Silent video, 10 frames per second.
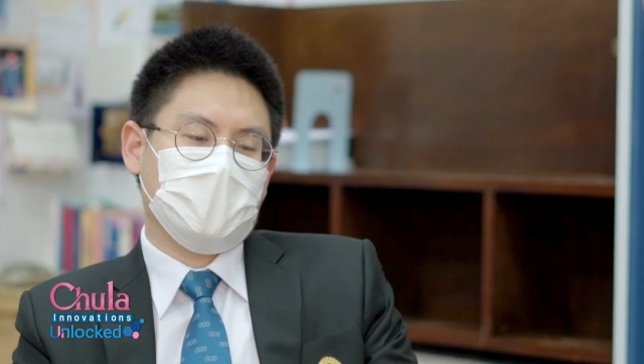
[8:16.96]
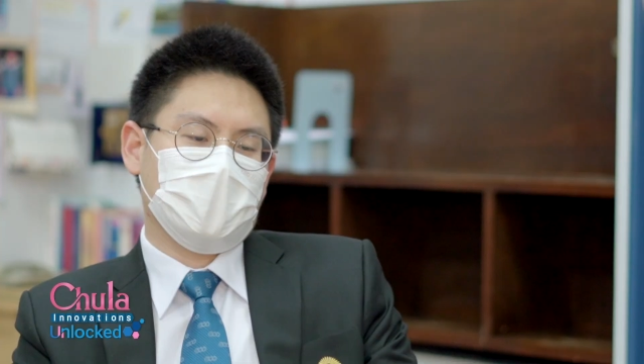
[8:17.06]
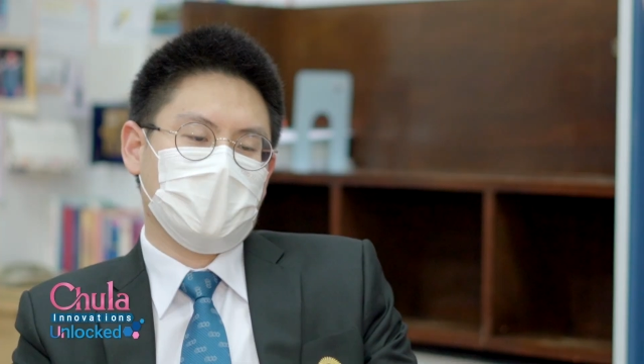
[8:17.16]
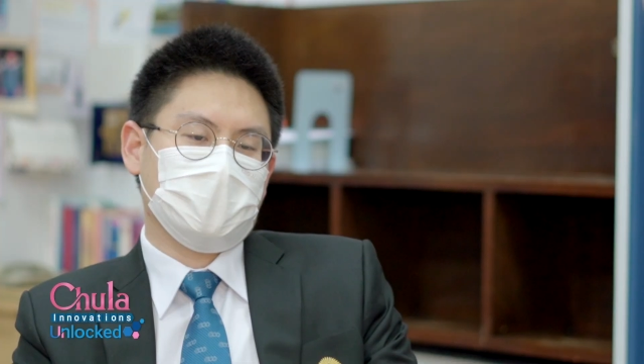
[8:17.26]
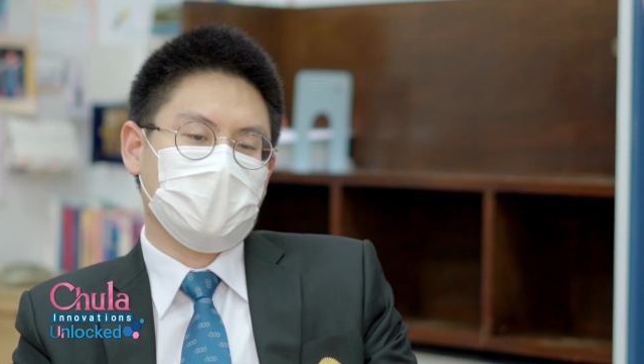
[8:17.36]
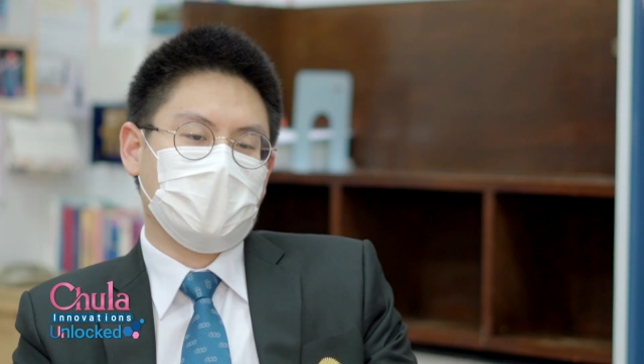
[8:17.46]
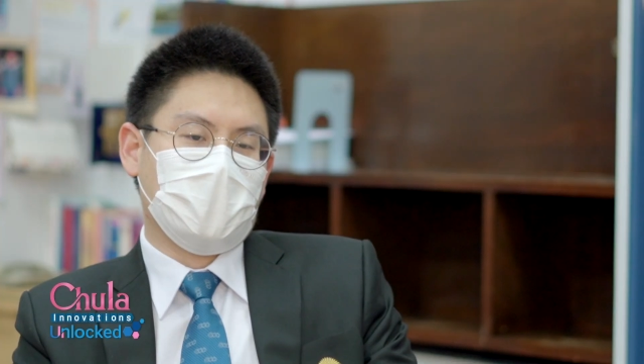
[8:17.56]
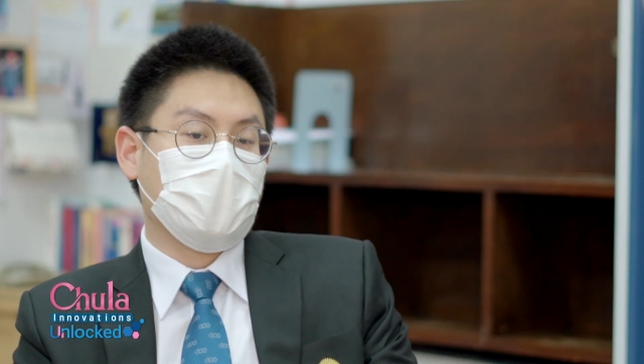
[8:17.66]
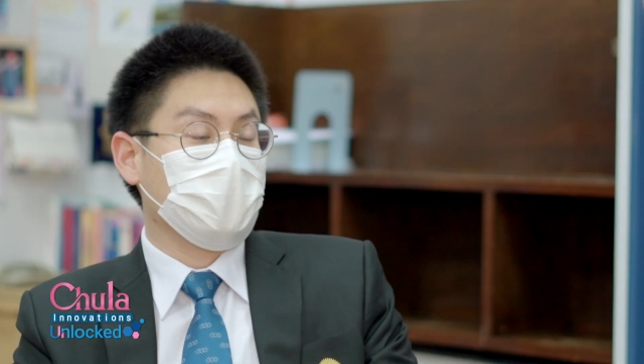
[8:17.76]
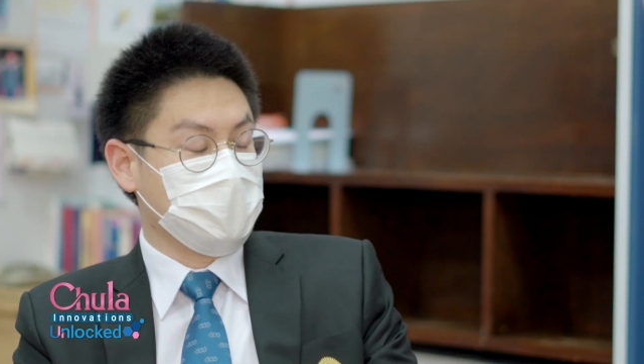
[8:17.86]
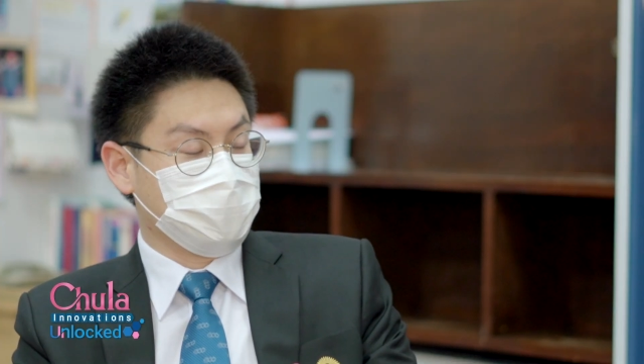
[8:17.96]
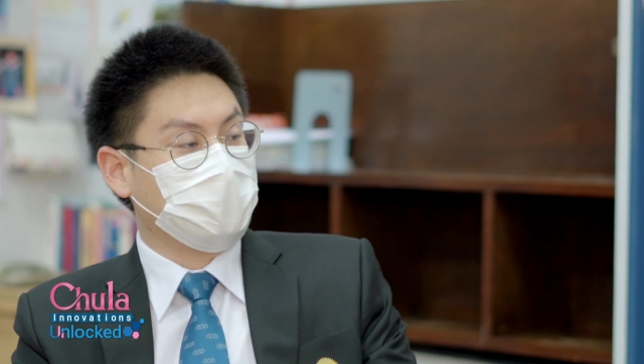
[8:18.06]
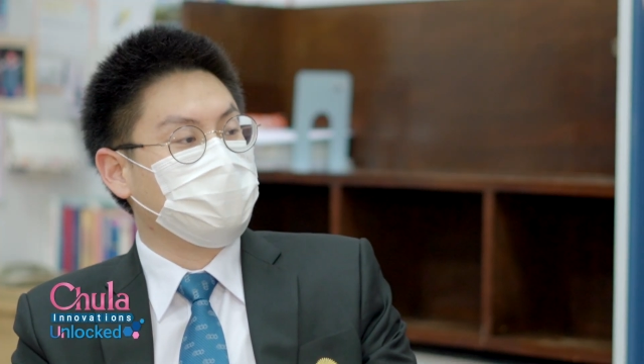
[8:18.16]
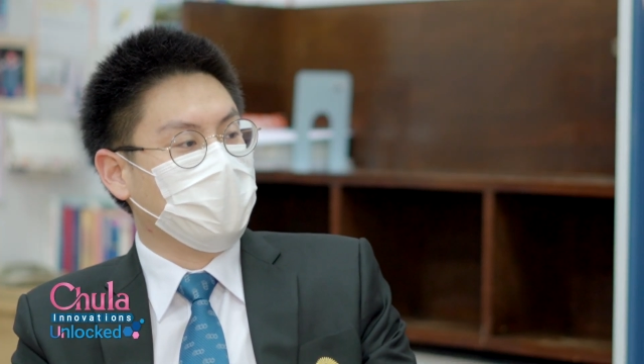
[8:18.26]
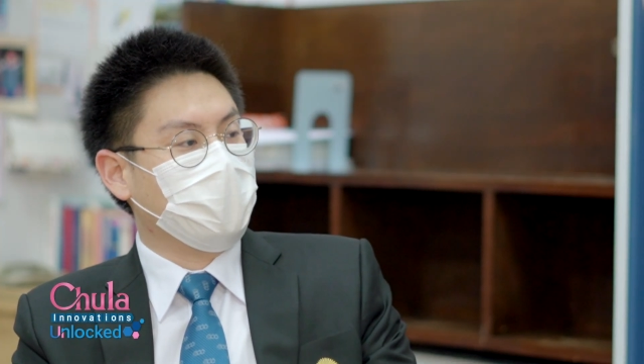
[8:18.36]
the language
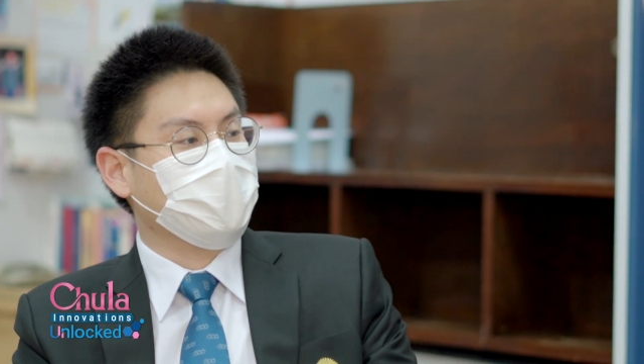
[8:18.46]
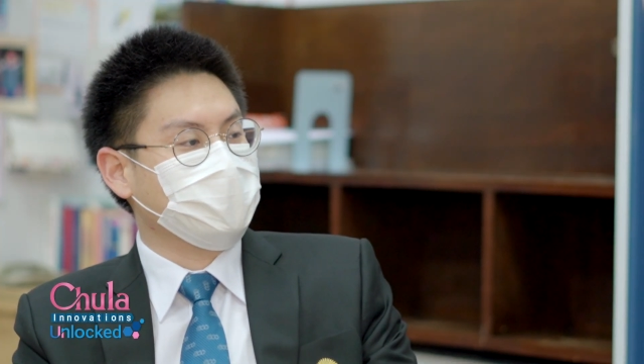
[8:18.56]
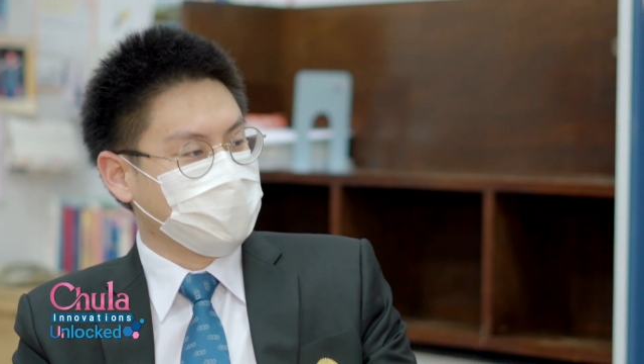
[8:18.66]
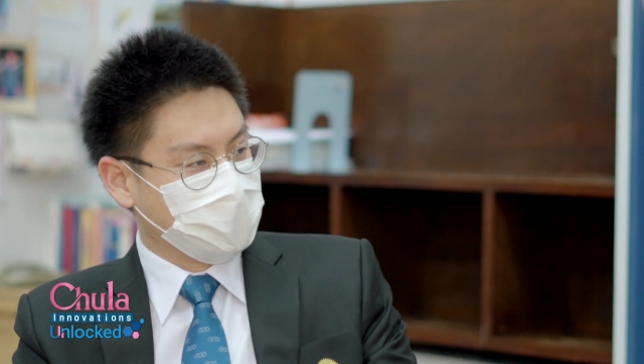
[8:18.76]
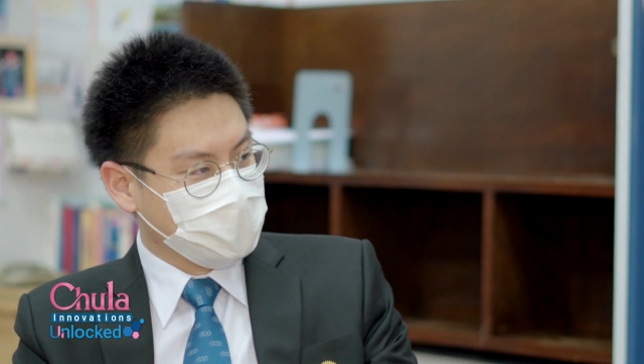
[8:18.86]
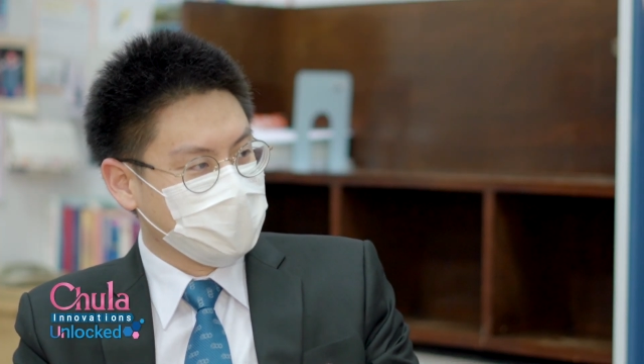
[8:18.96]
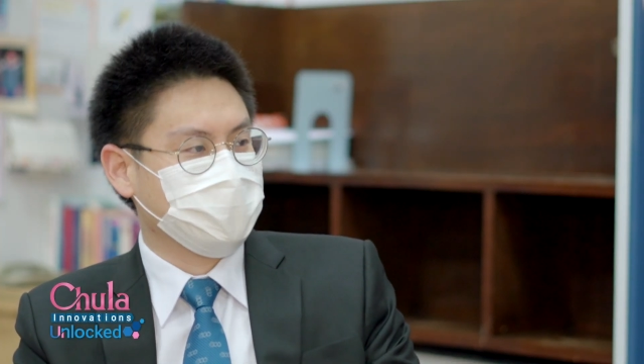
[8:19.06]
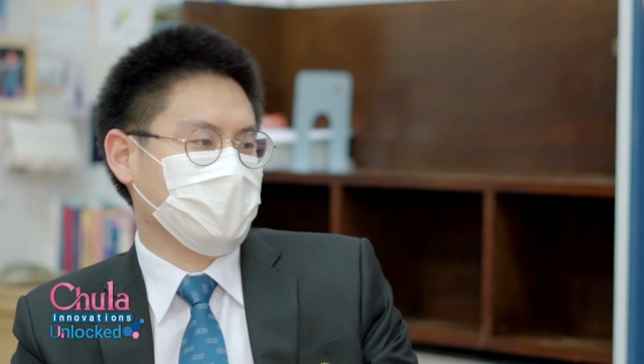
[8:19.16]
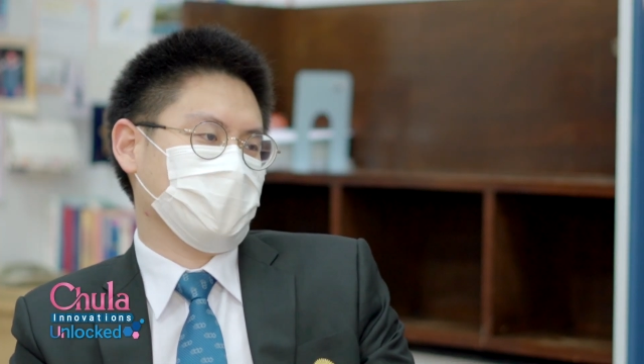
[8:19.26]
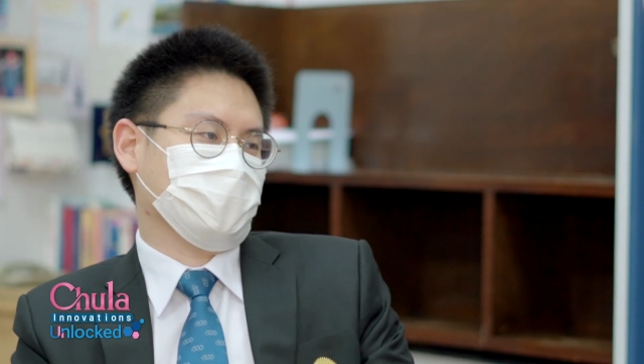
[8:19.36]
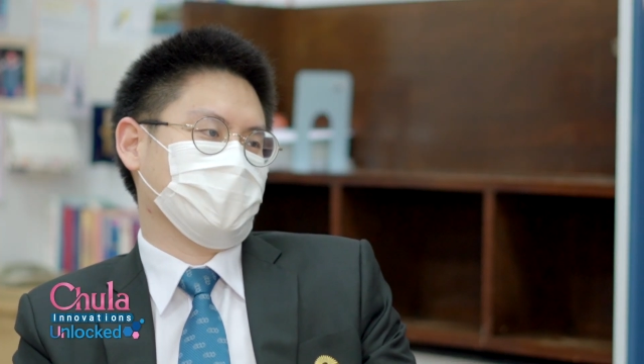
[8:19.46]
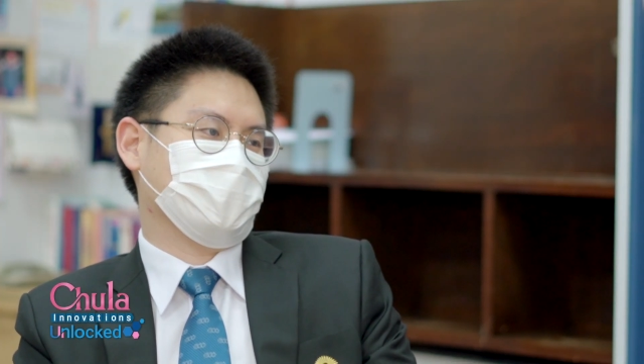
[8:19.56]
of law is so difficult.